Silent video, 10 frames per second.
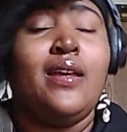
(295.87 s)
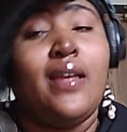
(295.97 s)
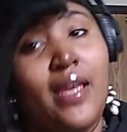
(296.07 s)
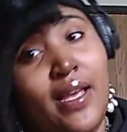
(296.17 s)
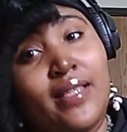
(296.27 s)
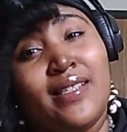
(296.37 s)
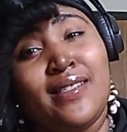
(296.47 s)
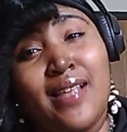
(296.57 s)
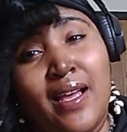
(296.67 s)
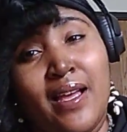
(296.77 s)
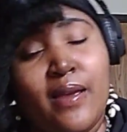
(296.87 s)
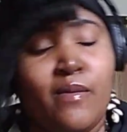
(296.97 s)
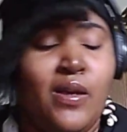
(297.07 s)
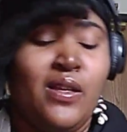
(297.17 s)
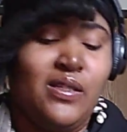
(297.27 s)
at this time.
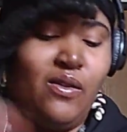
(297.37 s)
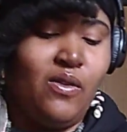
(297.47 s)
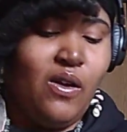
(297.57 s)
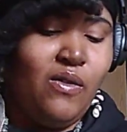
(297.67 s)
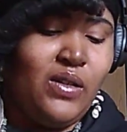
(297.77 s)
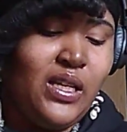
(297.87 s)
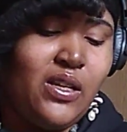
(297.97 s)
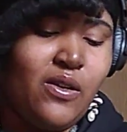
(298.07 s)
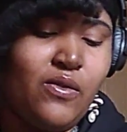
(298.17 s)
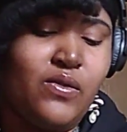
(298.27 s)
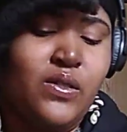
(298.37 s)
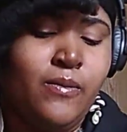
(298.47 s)
So go Leos.